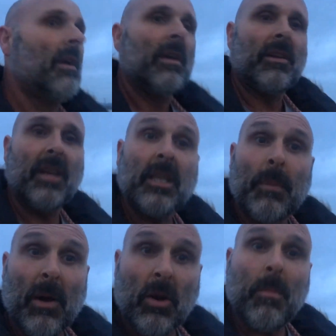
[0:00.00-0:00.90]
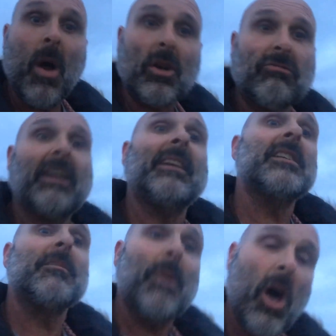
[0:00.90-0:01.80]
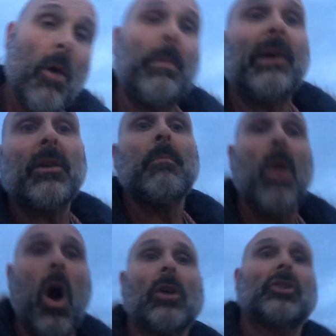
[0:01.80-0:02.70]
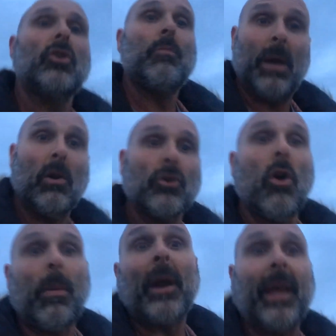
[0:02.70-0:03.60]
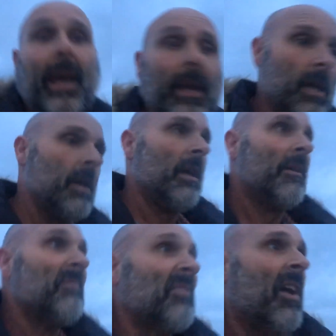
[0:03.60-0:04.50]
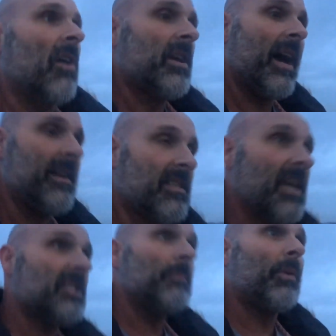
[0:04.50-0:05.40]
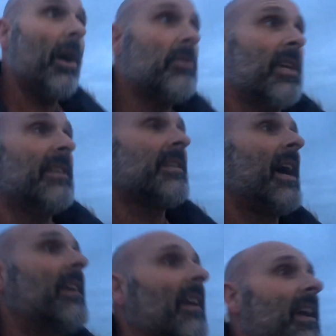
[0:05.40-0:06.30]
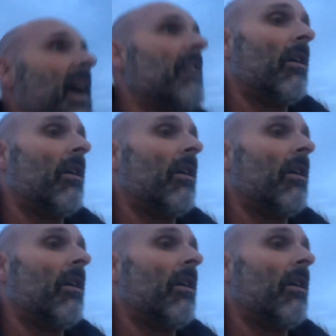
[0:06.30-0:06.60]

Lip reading: You need the building blocks, regular supply of building blocks to build your body. Okay, so that's your protein taken care